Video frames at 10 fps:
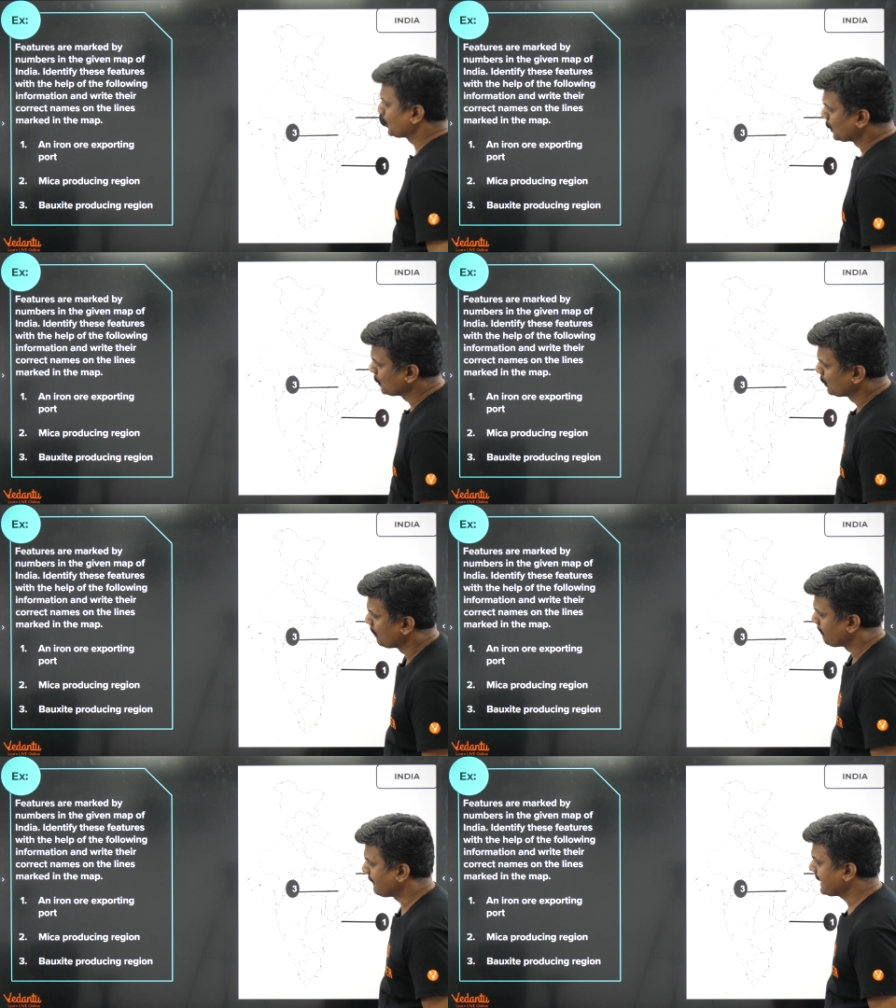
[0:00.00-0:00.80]
two,
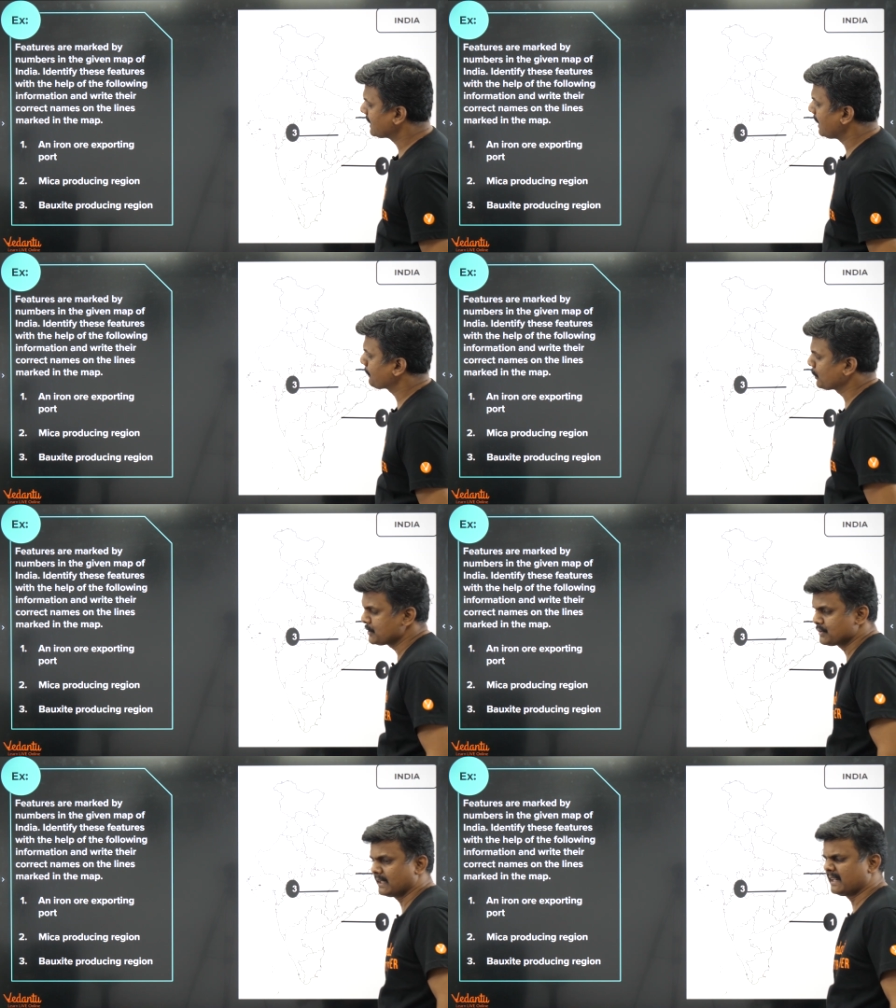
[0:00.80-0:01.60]
mica
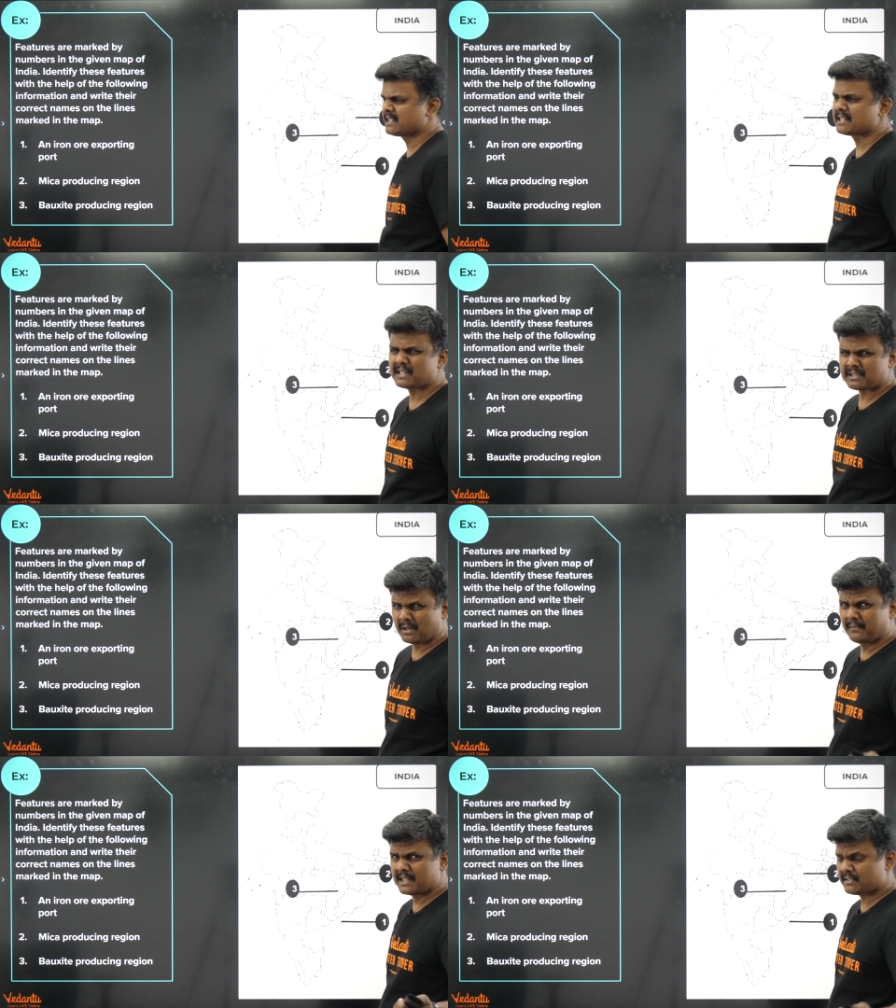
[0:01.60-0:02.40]
producing region. Just
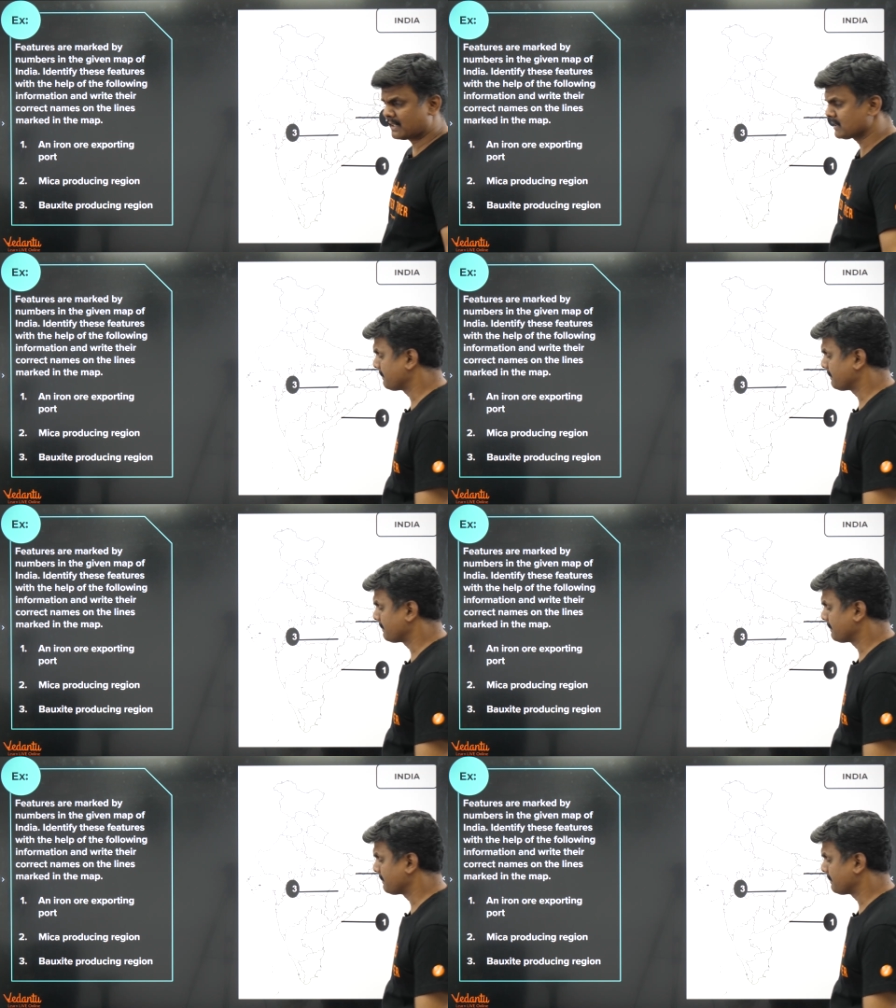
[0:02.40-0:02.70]
now we discussed